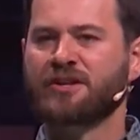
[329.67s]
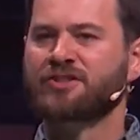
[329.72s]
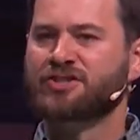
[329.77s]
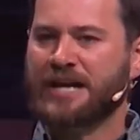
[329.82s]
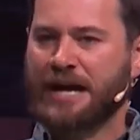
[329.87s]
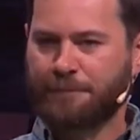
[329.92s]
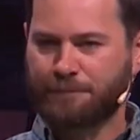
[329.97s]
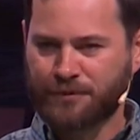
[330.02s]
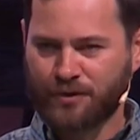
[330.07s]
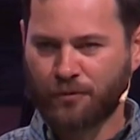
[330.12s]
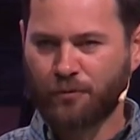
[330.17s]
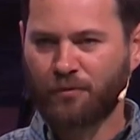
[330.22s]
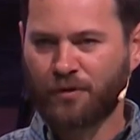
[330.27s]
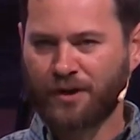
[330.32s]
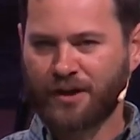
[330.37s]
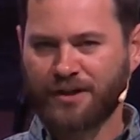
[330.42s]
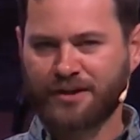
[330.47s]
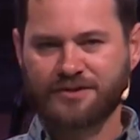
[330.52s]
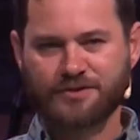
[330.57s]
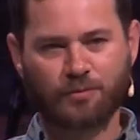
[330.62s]
Chapter
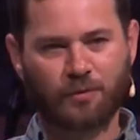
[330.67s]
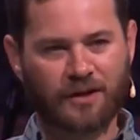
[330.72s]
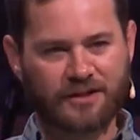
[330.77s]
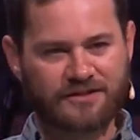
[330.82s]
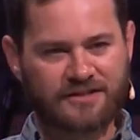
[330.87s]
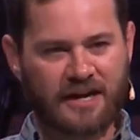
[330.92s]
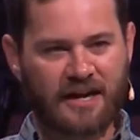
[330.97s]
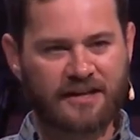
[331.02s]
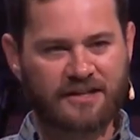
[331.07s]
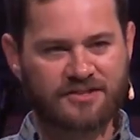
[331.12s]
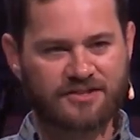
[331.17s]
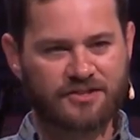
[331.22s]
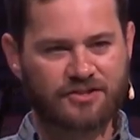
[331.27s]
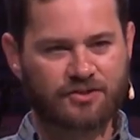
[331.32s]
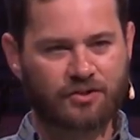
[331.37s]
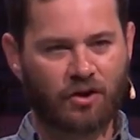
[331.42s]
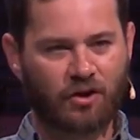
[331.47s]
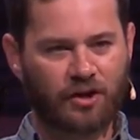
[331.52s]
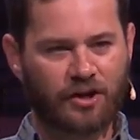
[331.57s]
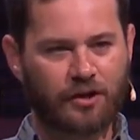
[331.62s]
1 is what Titus is
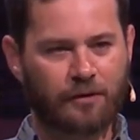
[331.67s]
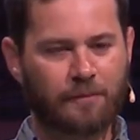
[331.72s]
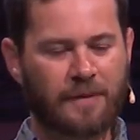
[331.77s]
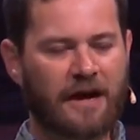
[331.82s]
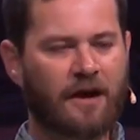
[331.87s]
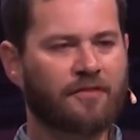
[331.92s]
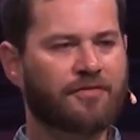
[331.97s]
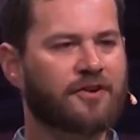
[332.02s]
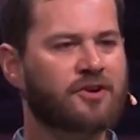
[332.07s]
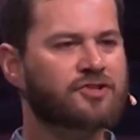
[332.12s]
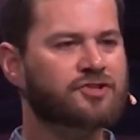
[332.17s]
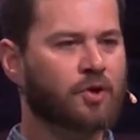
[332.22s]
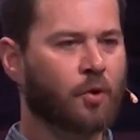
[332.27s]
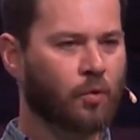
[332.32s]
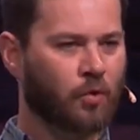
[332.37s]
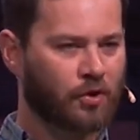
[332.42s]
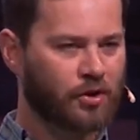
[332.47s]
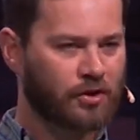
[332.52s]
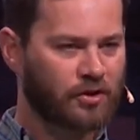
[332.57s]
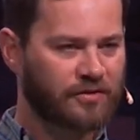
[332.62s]
talking about. There's
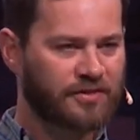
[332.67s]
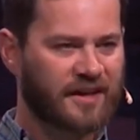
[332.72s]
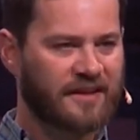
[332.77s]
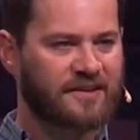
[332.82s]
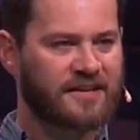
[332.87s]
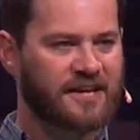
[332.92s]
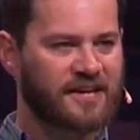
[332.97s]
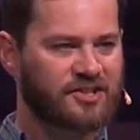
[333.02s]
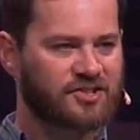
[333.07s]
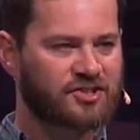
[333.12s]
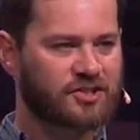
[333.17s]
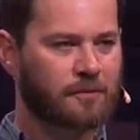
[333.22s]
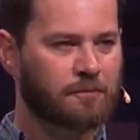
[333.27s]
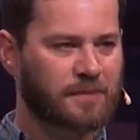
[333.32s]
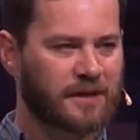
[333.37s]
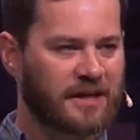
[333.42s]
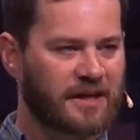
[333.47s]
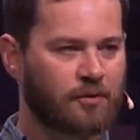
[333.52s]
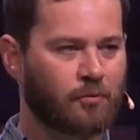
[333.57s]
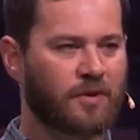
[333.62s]
order that needs to
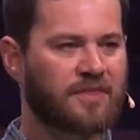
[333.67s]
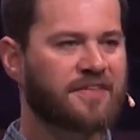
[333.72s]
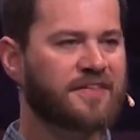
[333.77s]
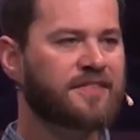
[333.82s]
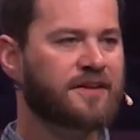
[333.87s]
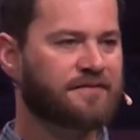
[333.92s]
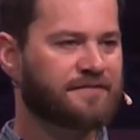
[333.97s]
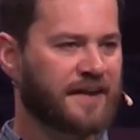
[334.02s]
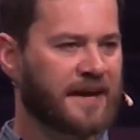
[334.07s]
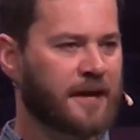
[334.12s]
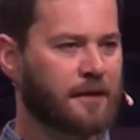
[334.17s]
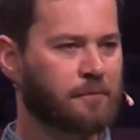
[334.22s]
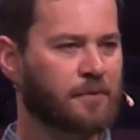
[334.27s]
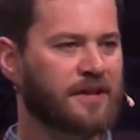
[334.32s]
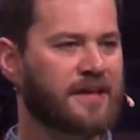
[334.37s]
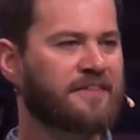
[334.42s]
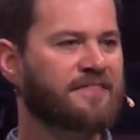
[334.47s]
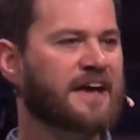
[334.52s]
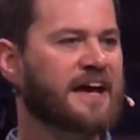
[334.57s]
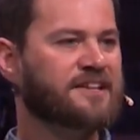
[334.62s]
be within the
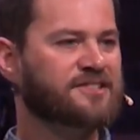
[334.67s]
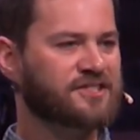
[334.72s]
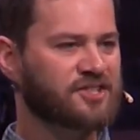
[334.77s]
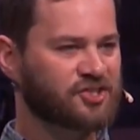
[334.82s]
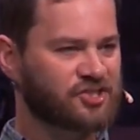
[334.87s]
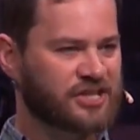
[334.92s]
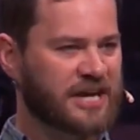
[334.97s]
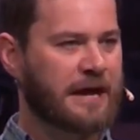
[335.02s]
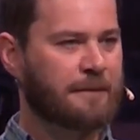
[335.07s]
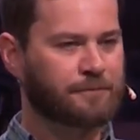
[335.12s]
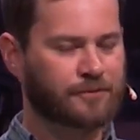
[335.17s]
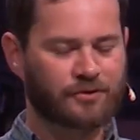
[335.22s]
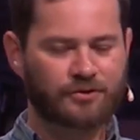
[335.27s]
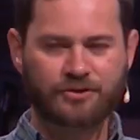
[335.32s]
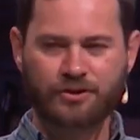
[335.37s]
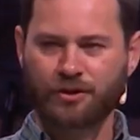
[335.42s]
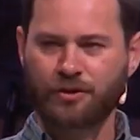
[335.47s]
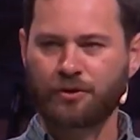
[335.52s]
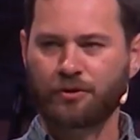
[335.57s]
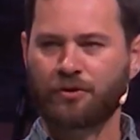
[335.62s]
family, and that's in chapter
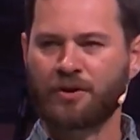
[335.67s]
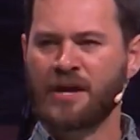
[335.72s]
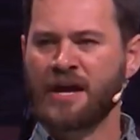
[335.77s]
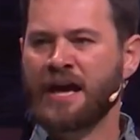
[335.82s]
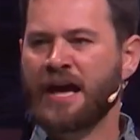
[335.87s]
2.